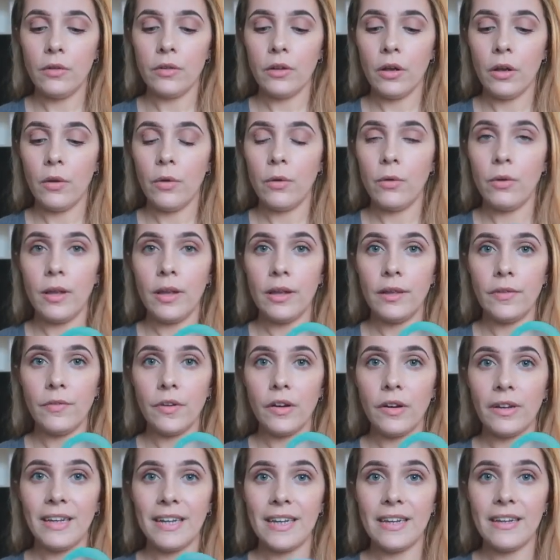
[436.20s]
so it's
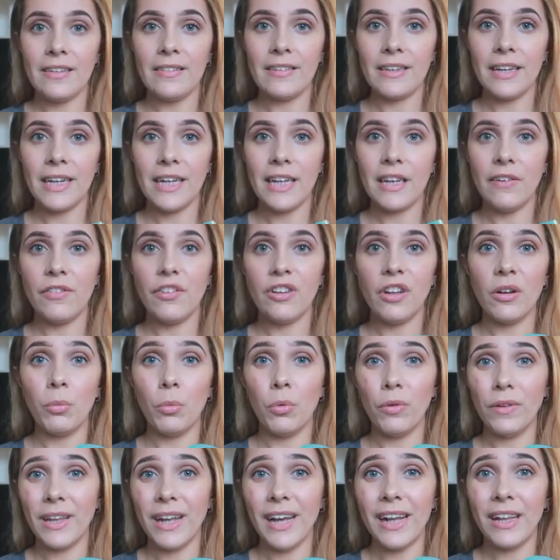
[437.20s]
very easy. And if you
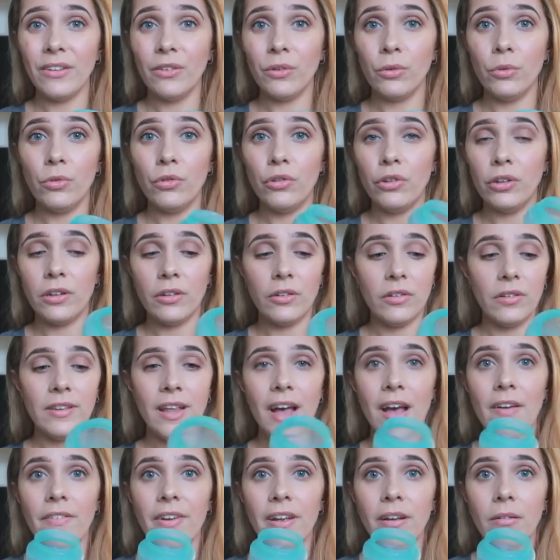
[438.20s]
don't want the handles, you can
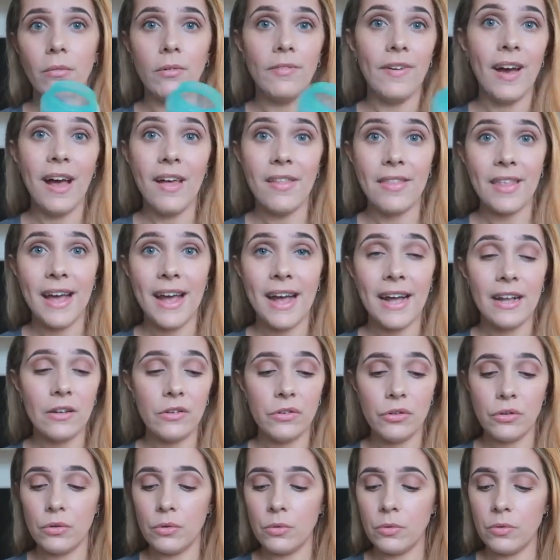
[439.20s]
just have it without the
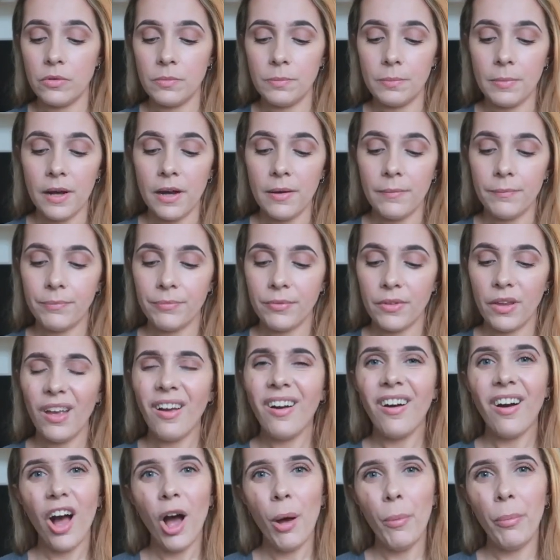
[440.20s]
handles, but
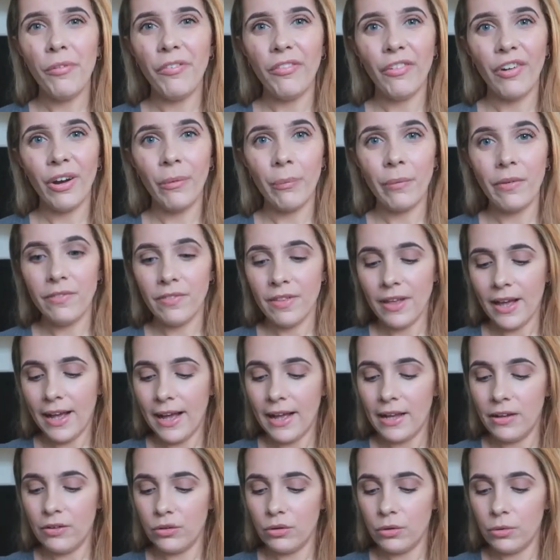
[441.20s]
I prefer it with the
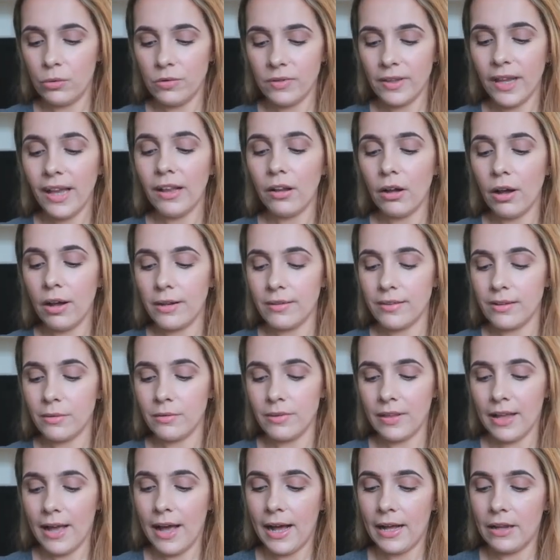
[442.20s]
handles. He likes it
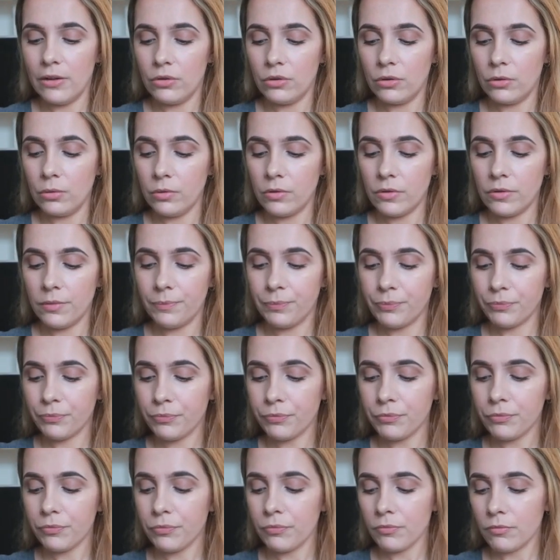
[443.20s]
with the handles.
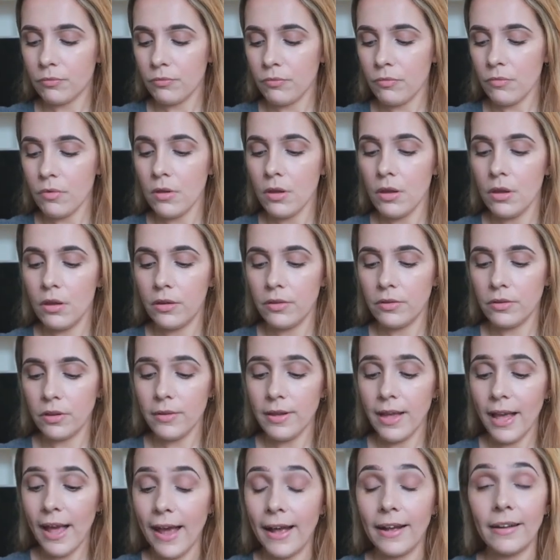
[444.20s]
So
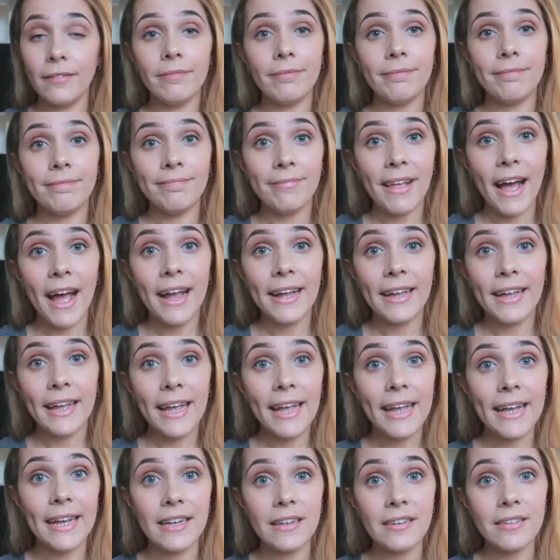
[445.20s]
yeah, that
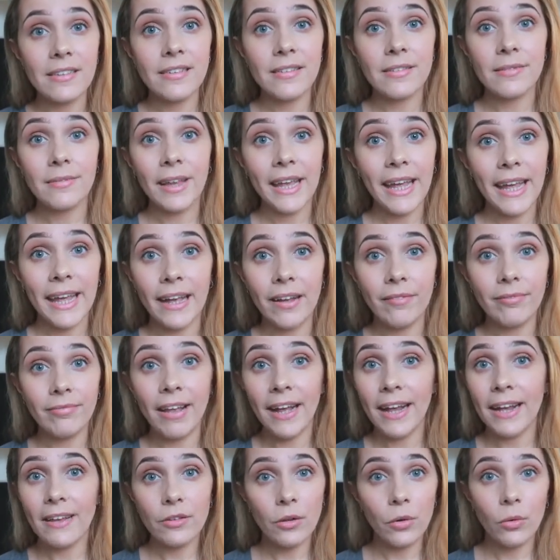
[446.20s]
is it.
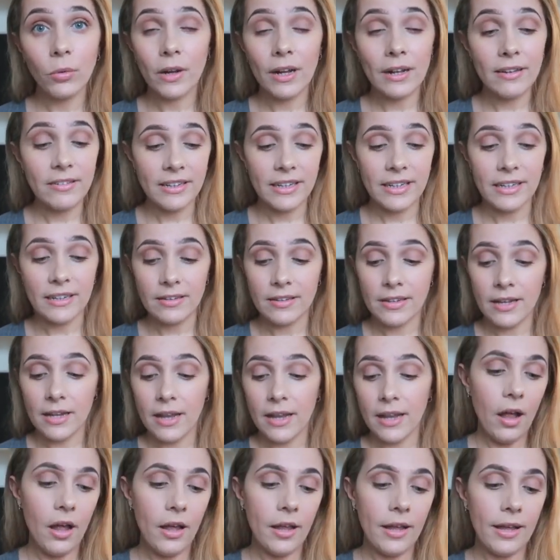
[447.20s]
That is all I did.
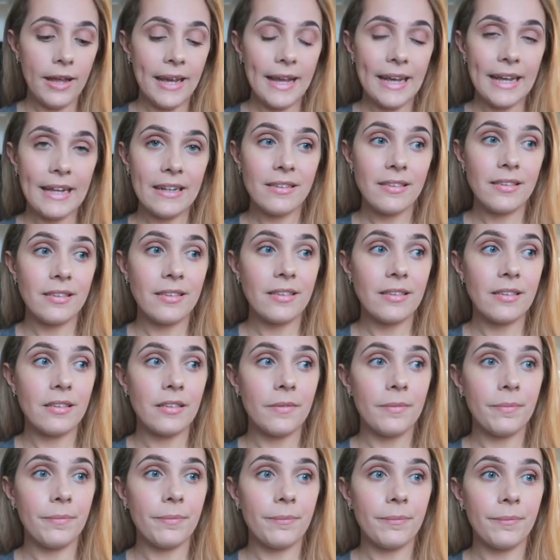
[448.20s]
It's